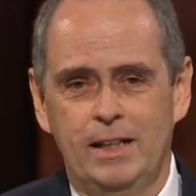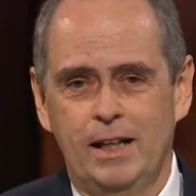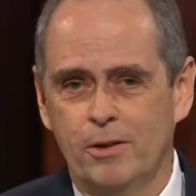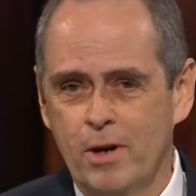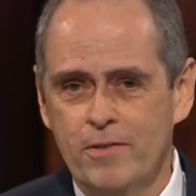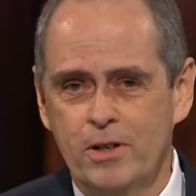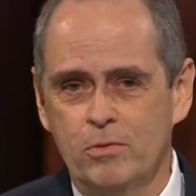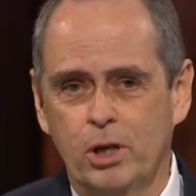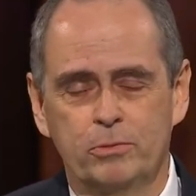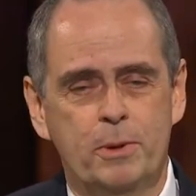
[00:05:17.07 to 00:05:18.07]
However,
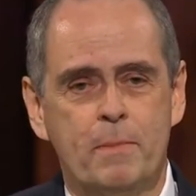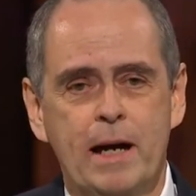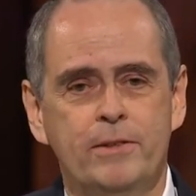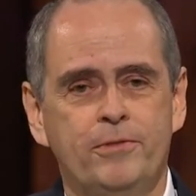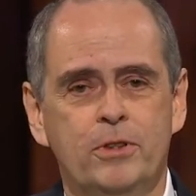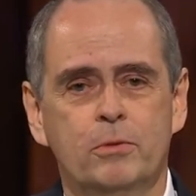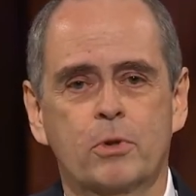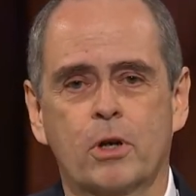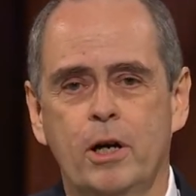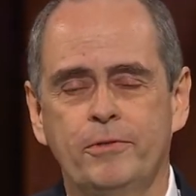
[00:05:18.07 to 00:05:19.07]
what we might feel
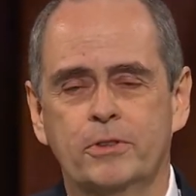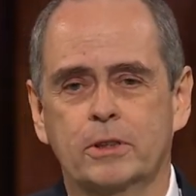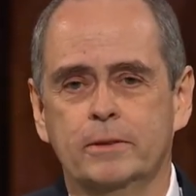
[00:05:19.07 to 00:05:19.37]
more often